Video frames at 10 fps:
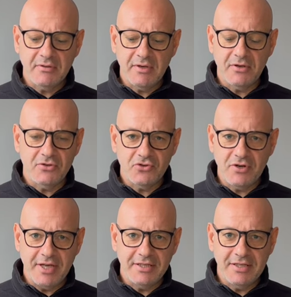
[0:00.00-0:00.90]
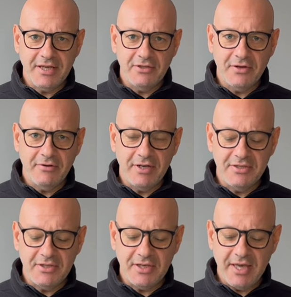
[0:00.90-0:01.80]
I'm going to try adding that directly
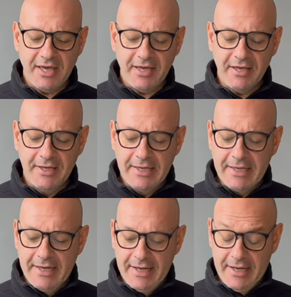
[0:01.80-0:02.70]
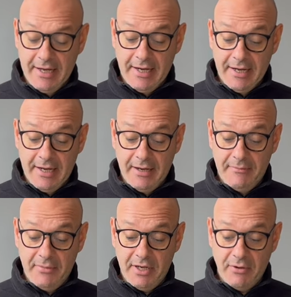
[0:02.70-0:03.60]
to the keg,
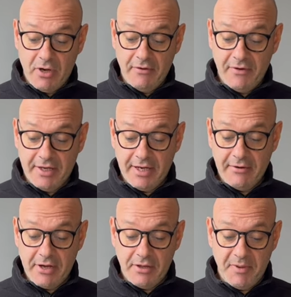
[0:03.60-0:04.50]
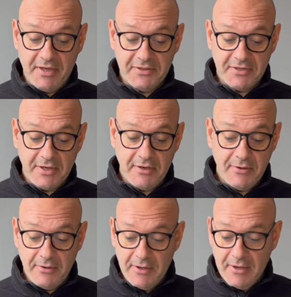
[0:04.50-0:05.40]
um, and it will hopefully clear out the beer. So
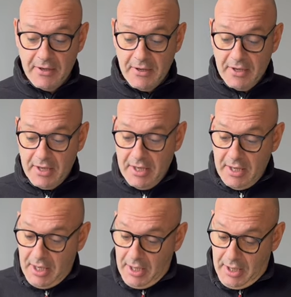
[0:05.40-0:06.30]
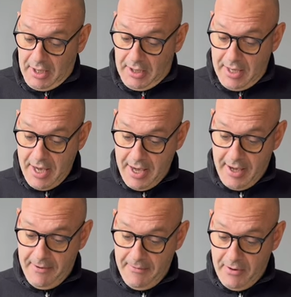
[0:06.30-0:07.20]
yeah,
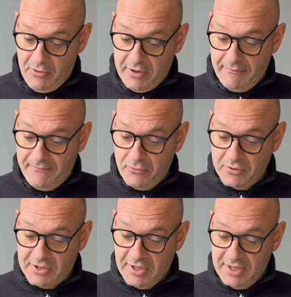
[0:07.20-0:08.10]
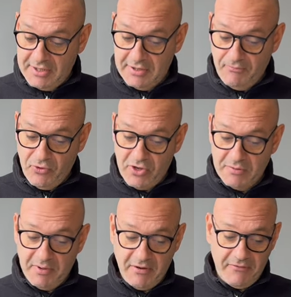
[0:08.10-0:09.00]
I'm looking forward to this. Nice
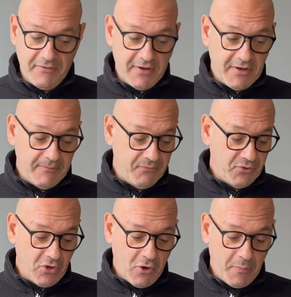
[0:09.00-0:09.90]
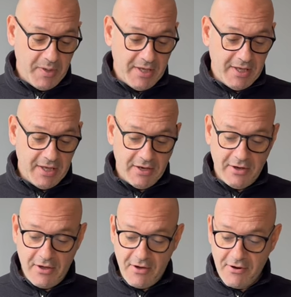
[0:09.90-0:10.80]
bit of uh, hoppy
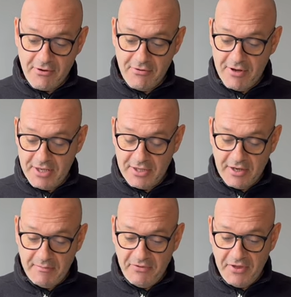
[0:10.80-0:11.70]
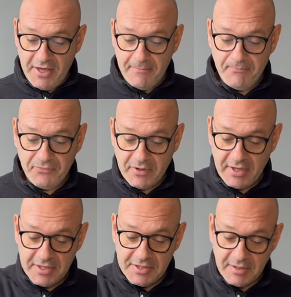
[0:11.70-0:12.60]
lager type thing,
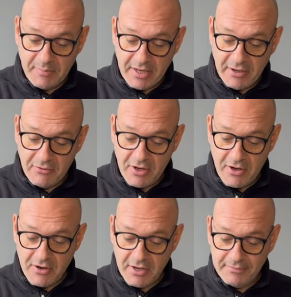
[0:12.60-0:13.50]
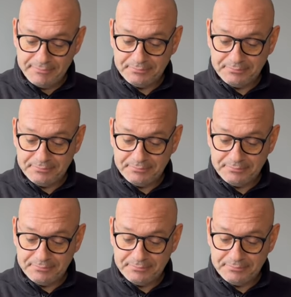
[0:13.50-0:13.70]
India Pale Lager.